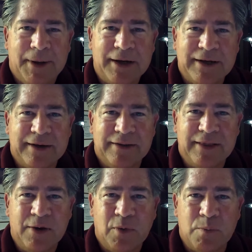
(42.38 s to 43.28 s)
but
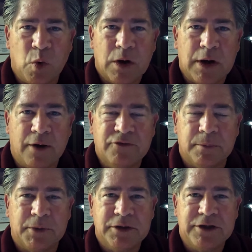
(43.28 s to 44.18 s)
they were more
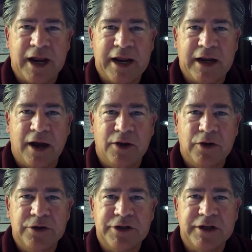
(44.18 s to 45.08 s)
comfortable staying
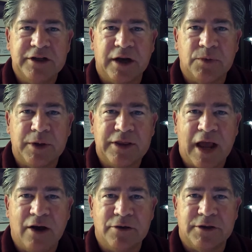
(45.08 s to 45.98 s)
under
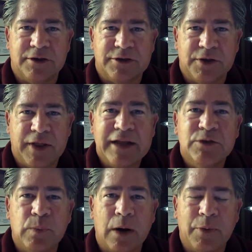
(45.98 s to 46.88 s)
$600,000. So
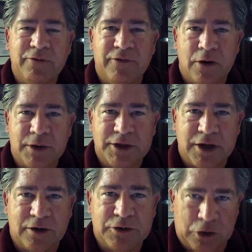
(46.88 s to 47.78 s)
that's where we focused
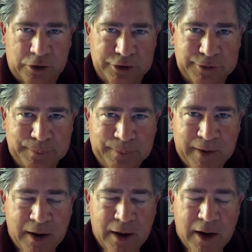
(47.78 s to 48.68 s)
our search.
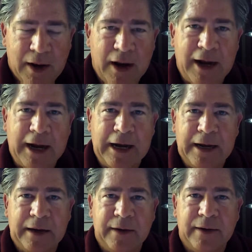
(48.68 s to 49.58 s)

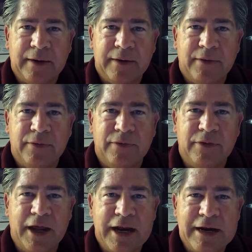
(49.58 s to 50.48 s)
And
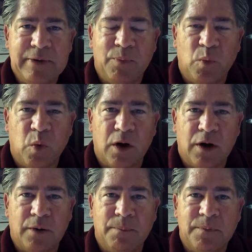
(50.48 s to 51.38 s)
they
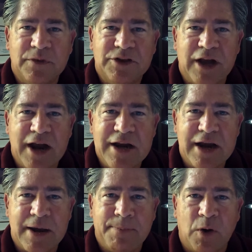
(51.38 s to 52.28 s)
were
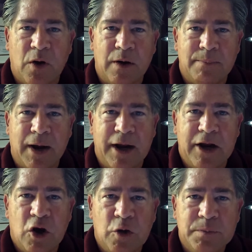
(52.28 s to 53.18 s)
signed up on
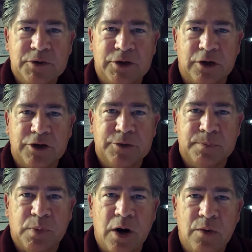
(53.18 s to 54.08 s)
my home search
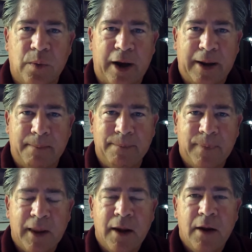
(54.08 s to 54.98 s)
program